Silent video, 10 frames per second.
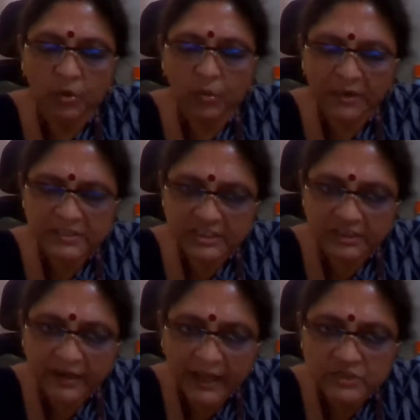which
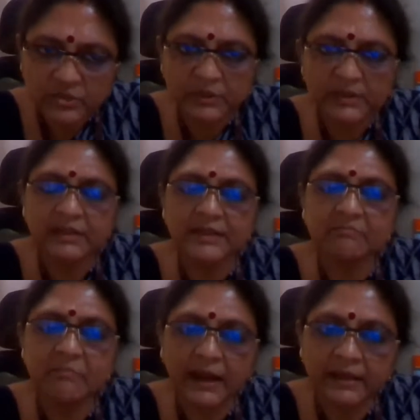gradually
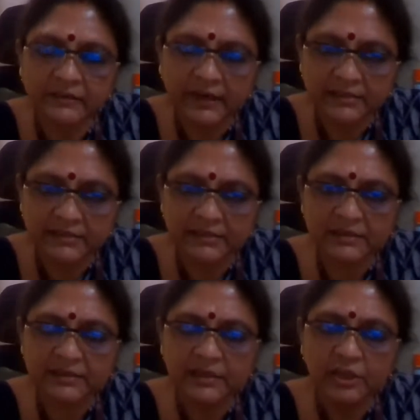
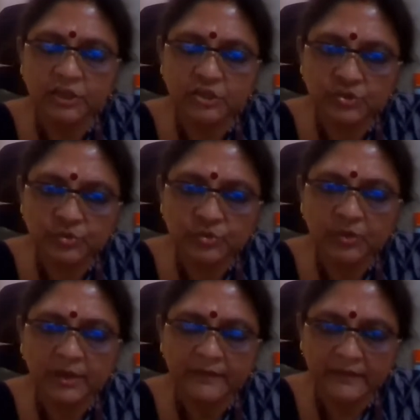migrated
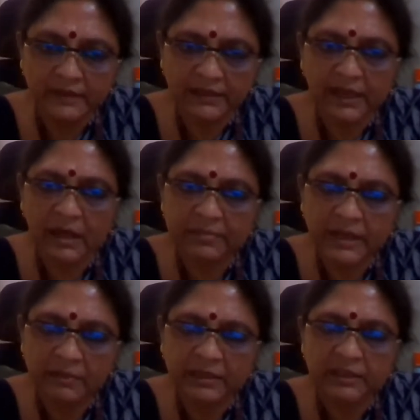to the
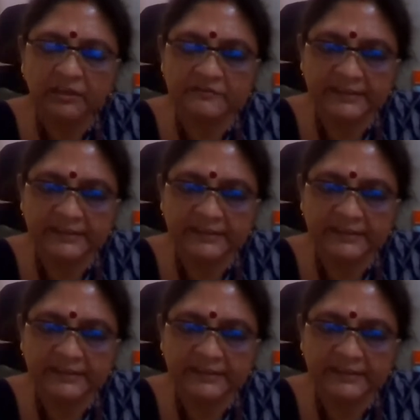upcoming of